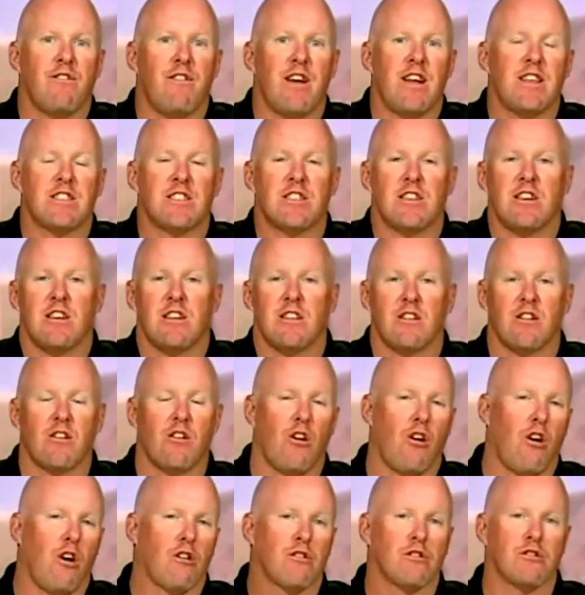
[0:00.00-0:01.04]
fencing and the
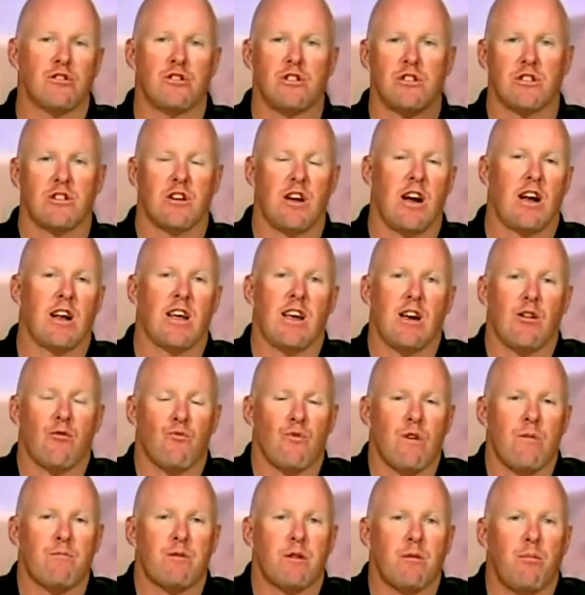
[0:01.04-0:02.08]
cars just kind of get
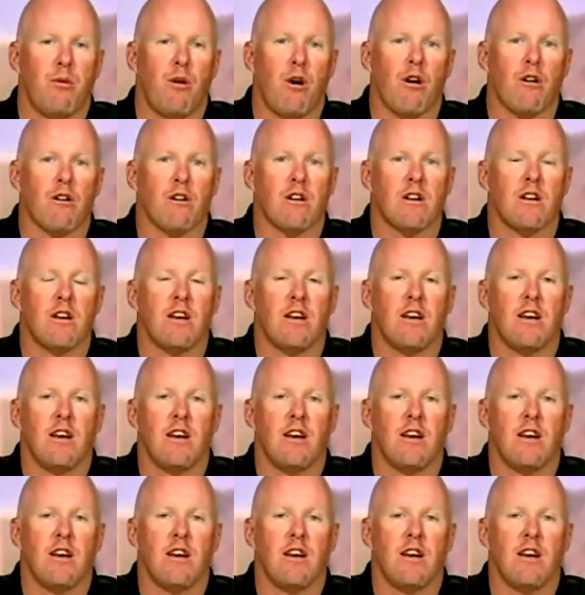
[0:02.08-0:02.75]
ripped apart.